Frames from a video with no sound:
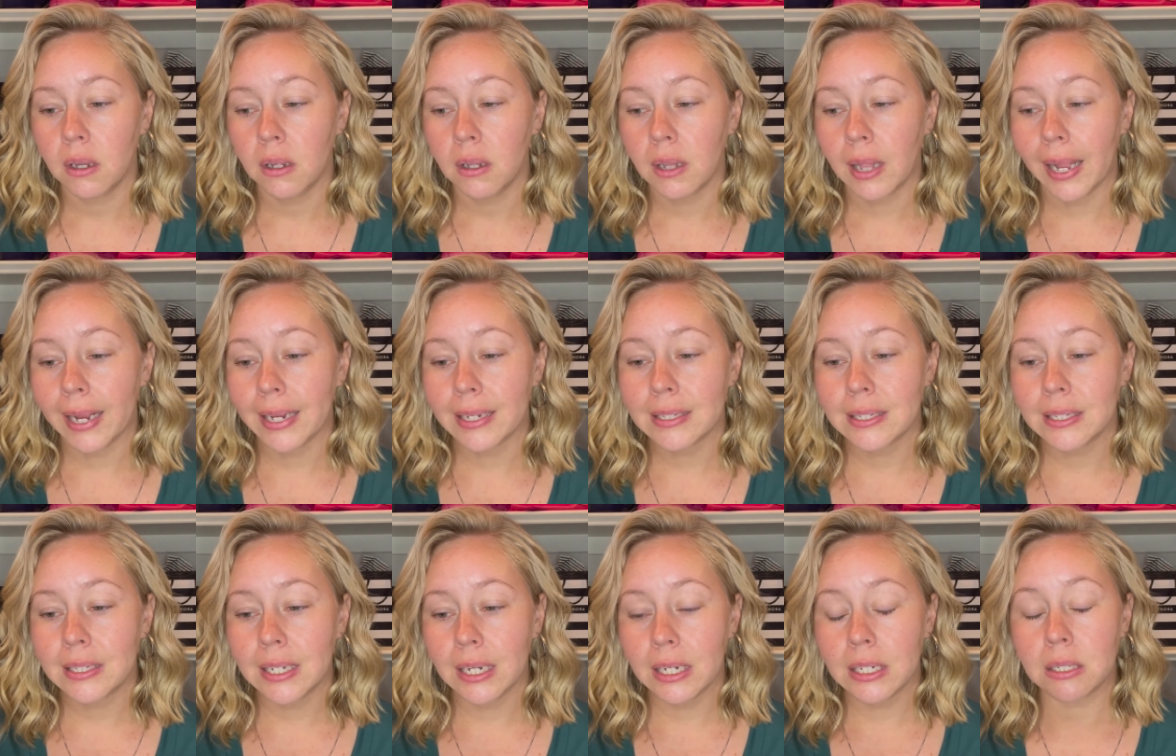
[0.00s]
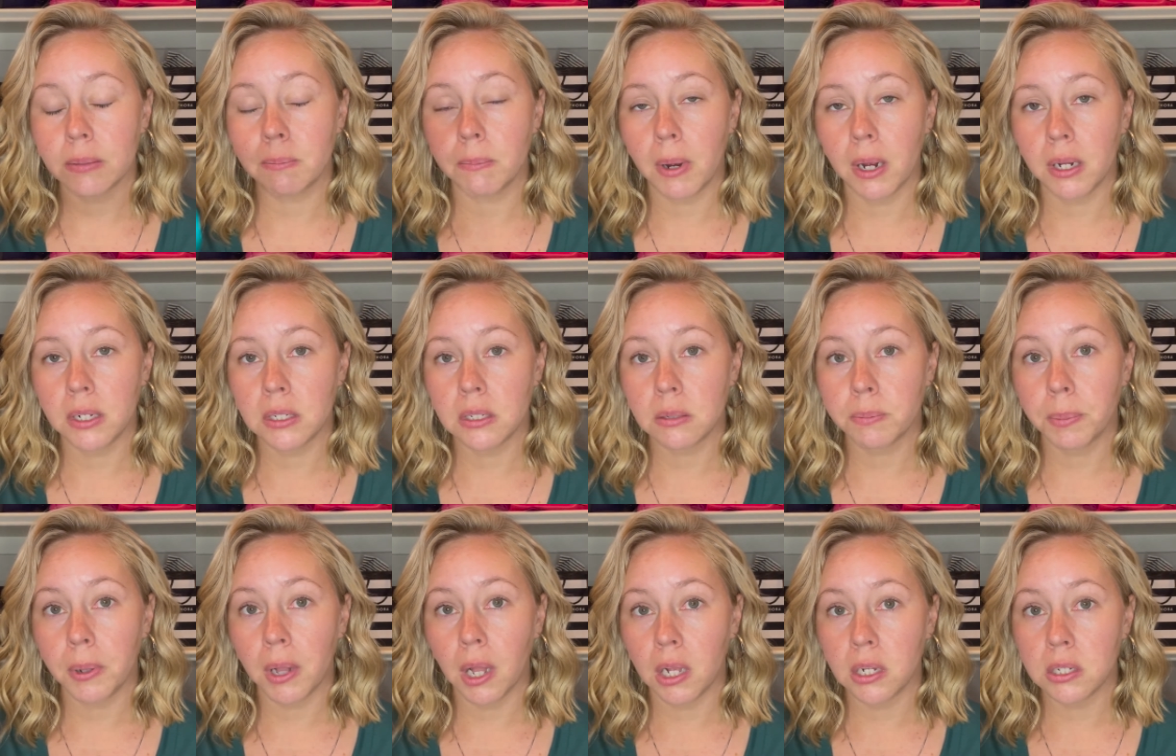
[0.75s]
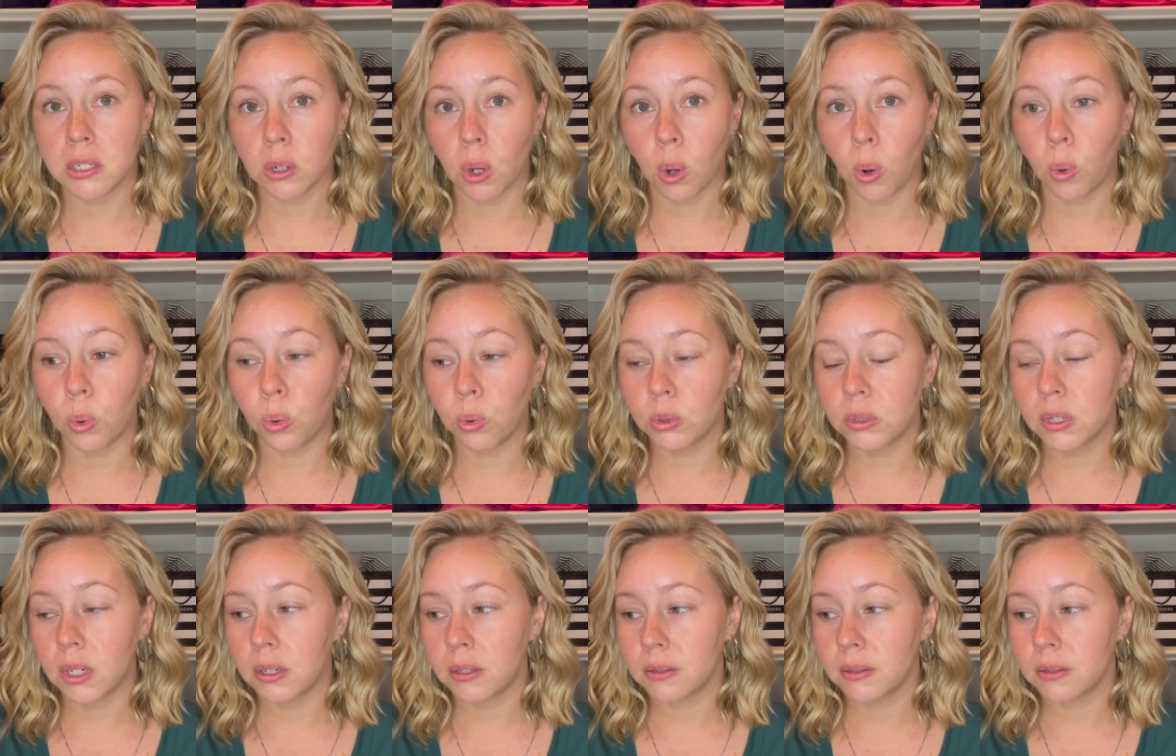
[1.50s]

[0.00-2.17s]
like 6 months plus old,